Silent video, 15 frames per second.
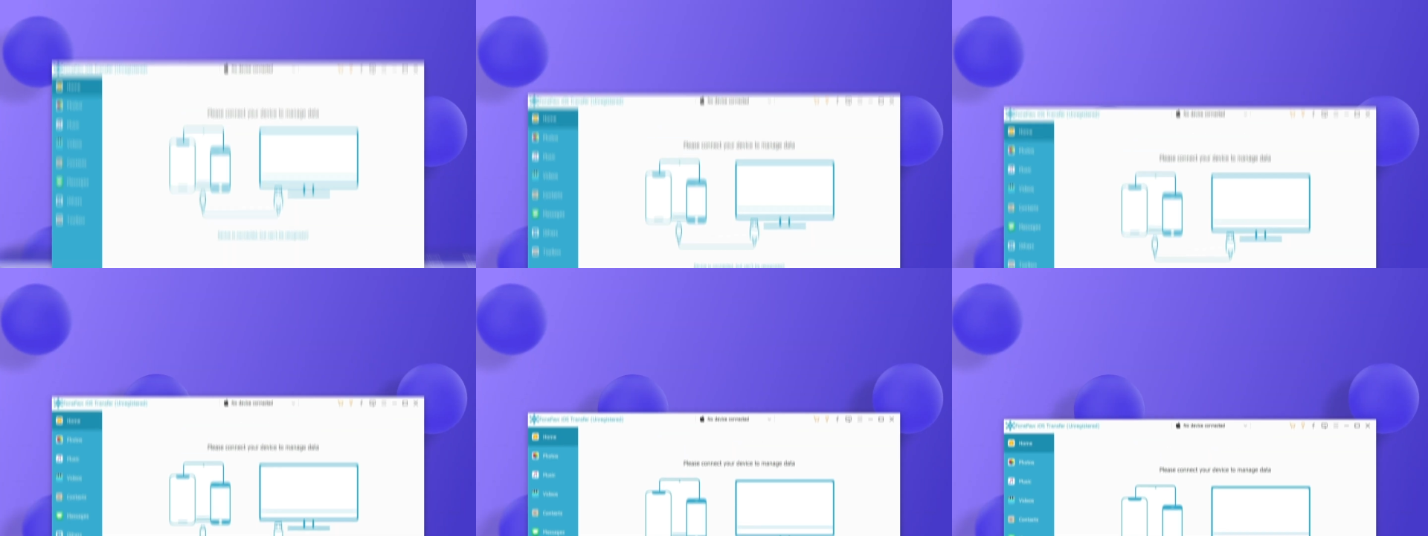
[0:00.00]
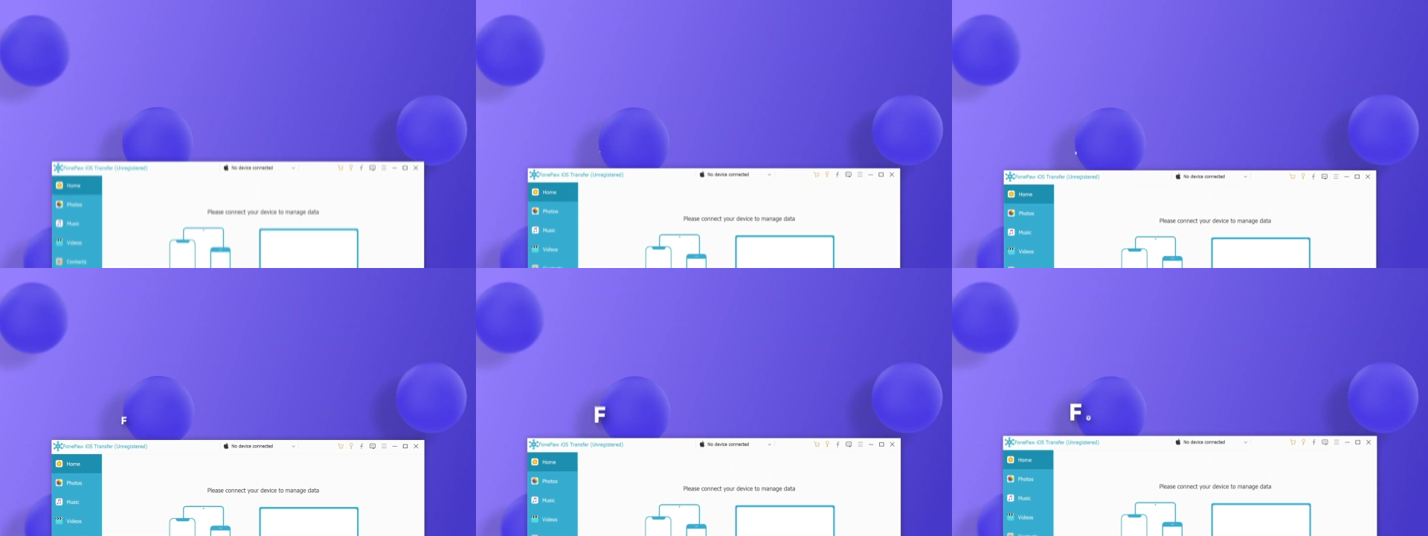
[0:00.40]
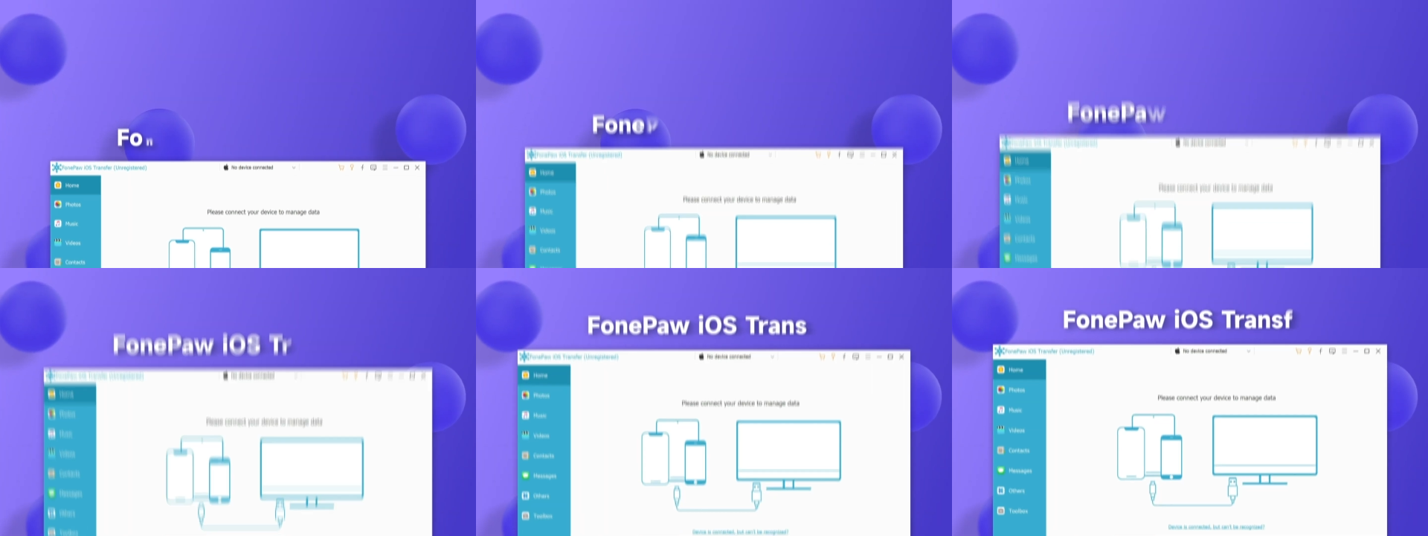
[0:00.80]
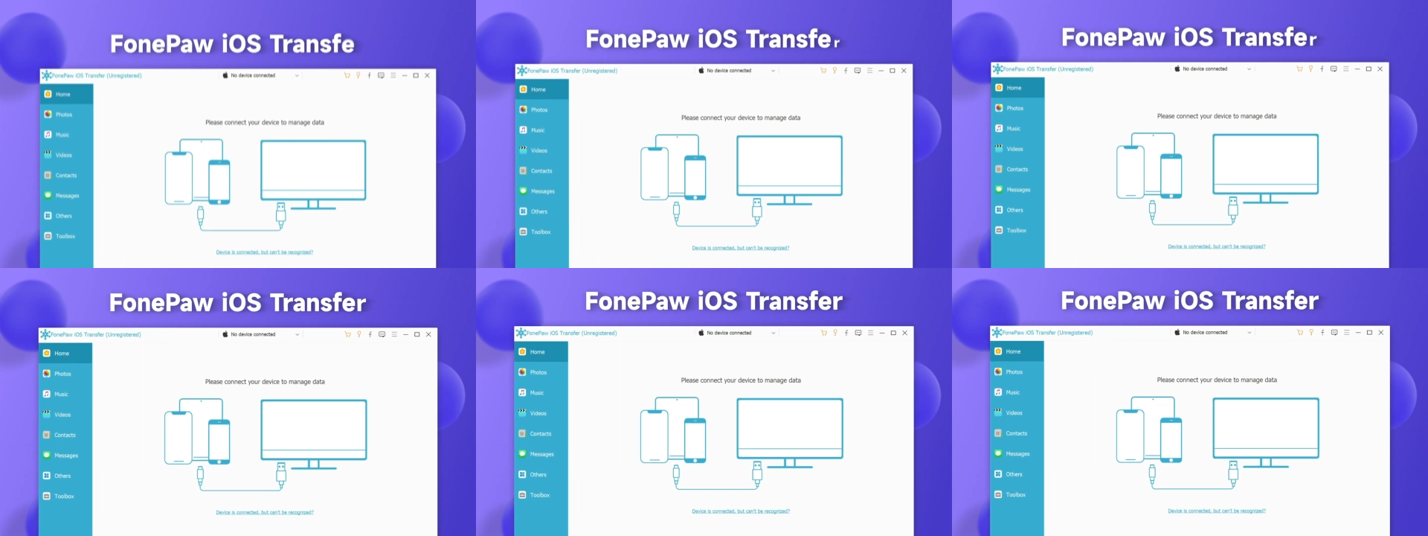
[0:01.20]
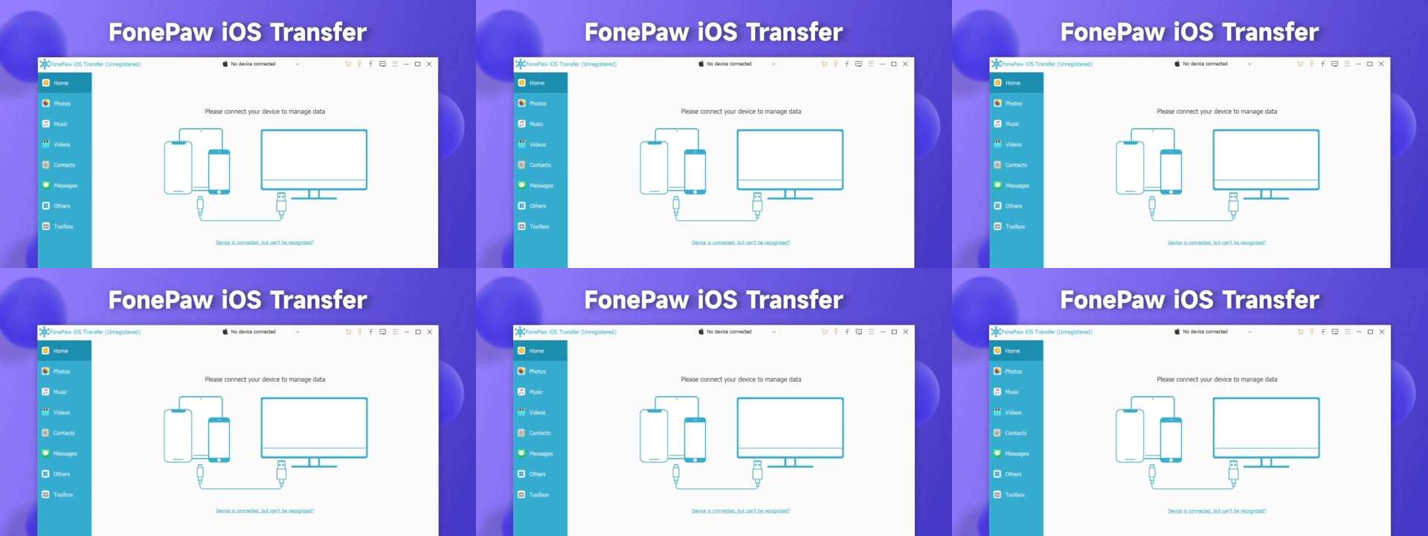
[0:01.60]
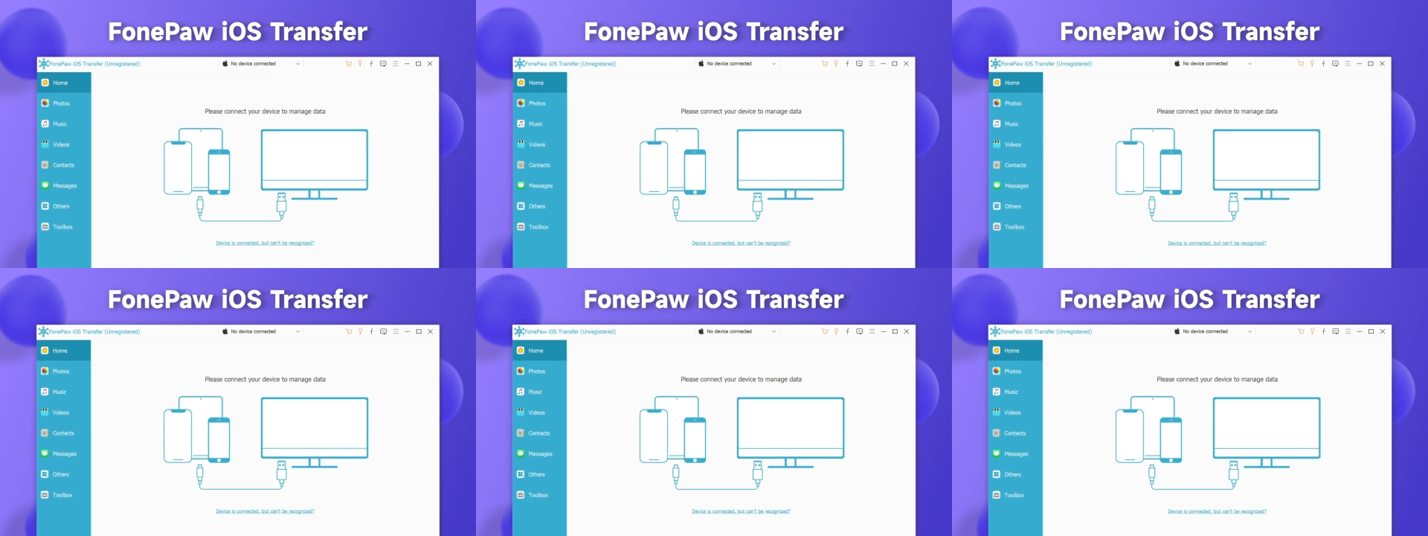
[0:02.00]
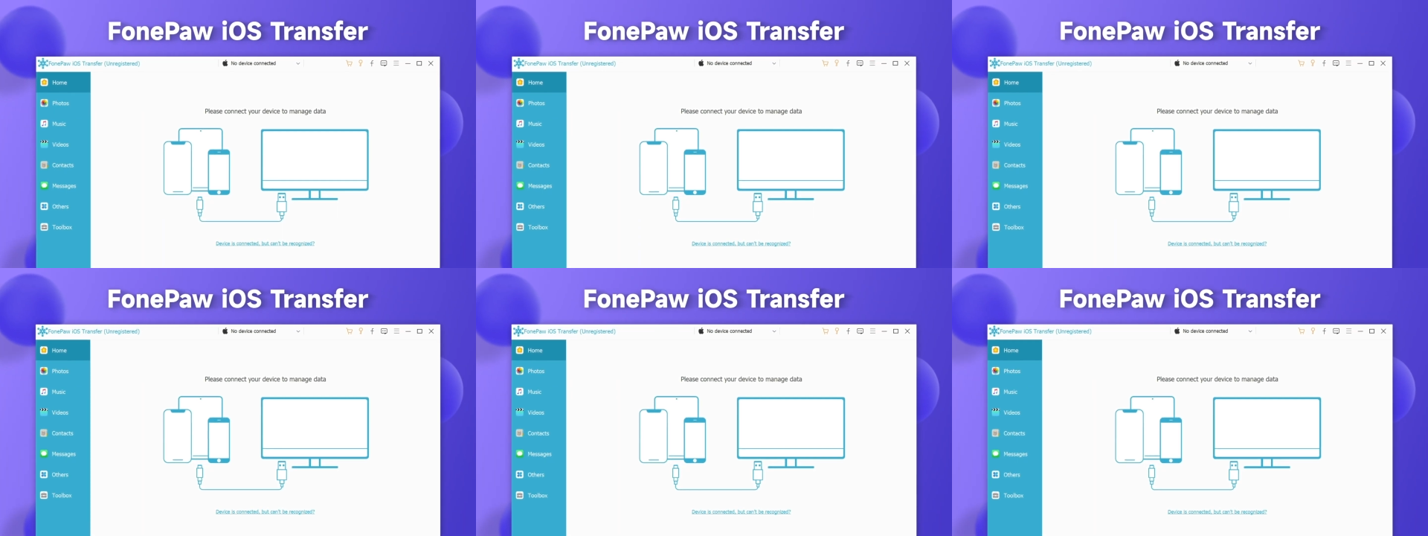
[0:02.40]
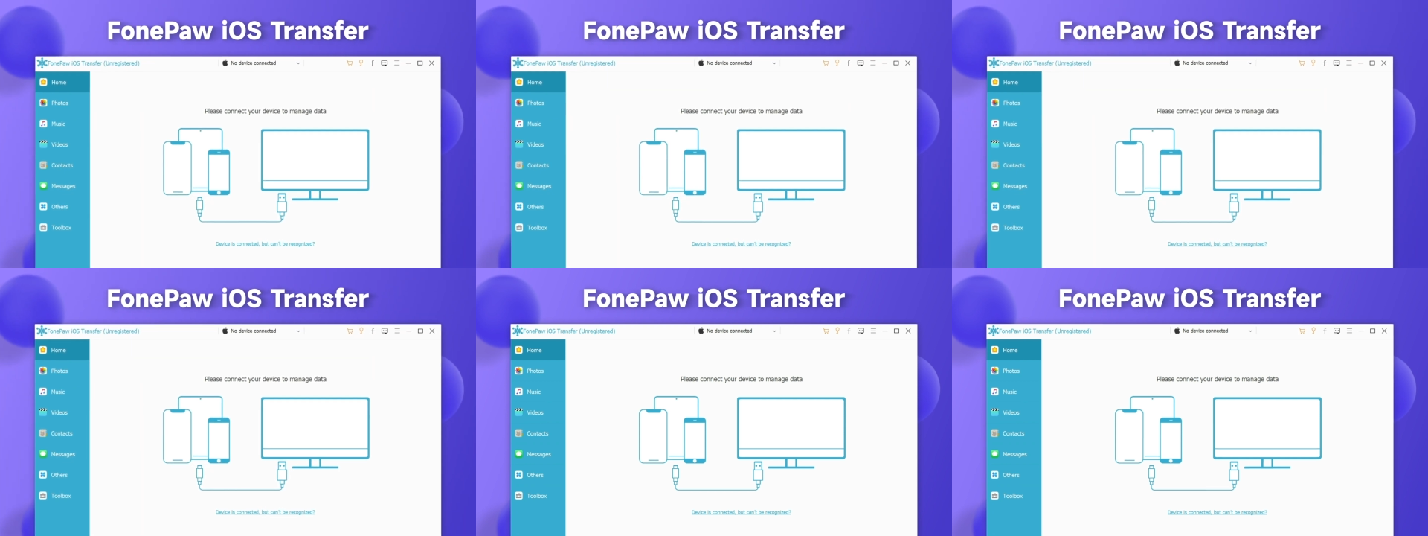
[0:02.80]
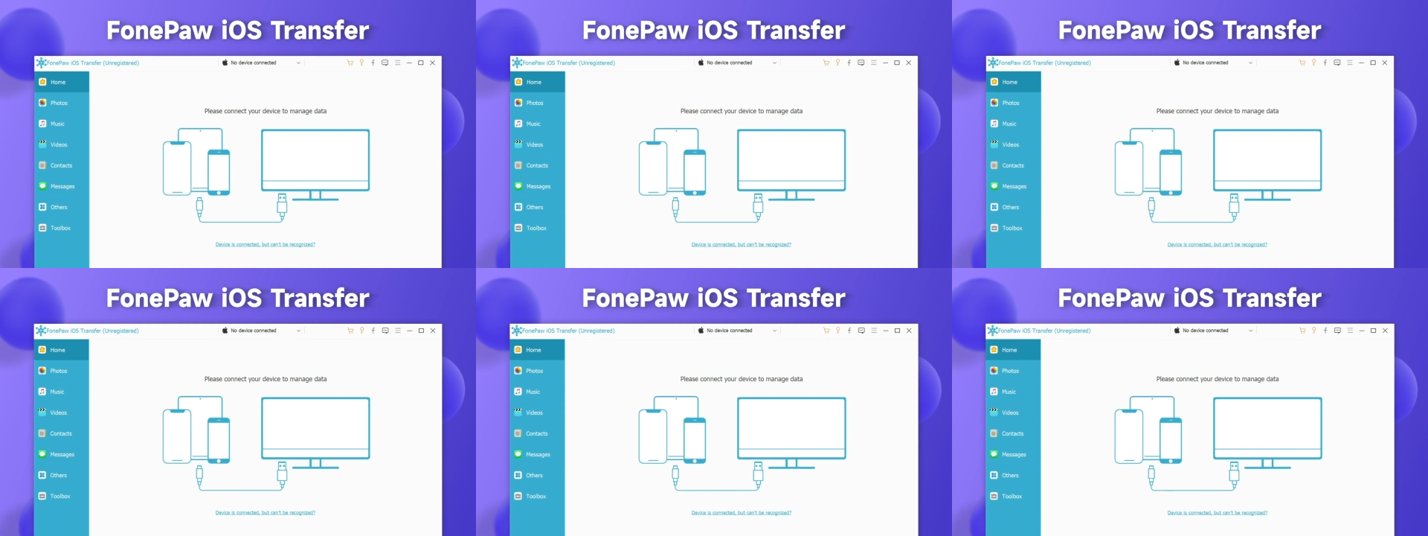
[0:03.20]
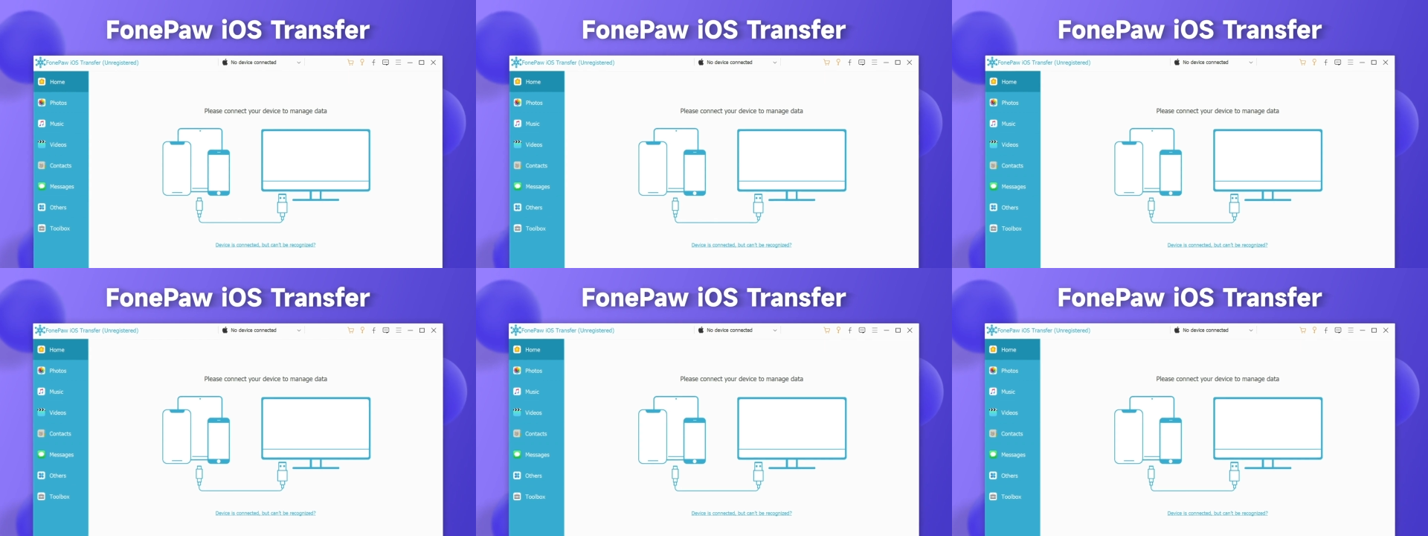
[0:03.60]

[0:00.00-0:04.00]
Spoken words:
Nobody's mouth can be seen.